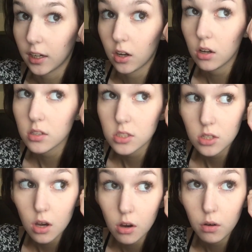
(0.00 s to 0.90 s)
I
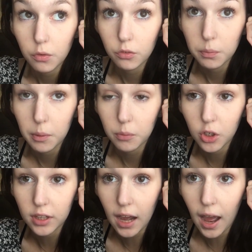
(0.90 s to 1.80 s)
also
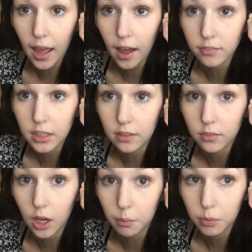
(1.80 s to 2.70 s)
remembered that I haven't
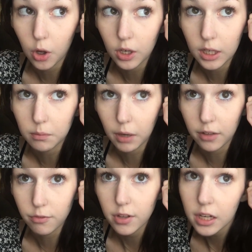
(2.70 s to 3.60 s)
even uploaded
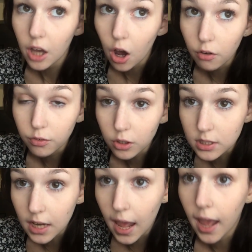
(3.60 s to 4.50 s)
my video for
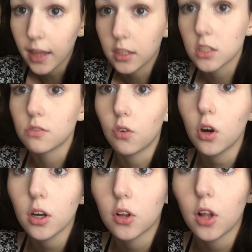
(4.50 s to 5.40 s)
today, and it's
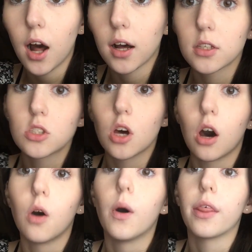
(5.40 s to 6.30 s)
4 o'clock,
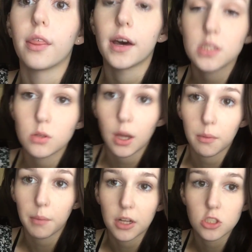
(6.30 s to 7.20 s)
so that's what I'm
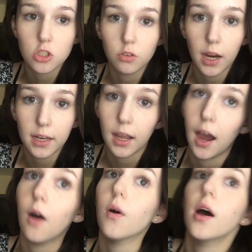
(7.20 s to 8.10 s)
about to do right
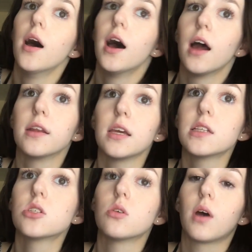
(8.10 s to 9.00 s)
now. I
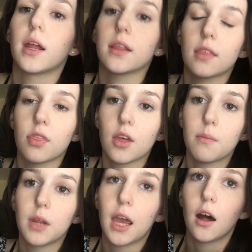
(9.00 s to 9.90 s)
need to edit the
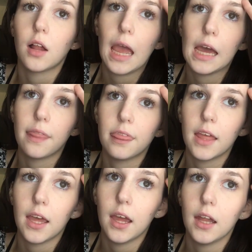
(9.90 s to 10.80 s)
thumbnail and
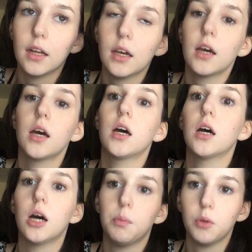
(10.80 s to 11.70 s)
then
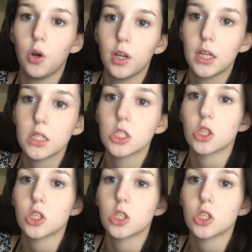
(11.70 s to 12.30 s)
upload it.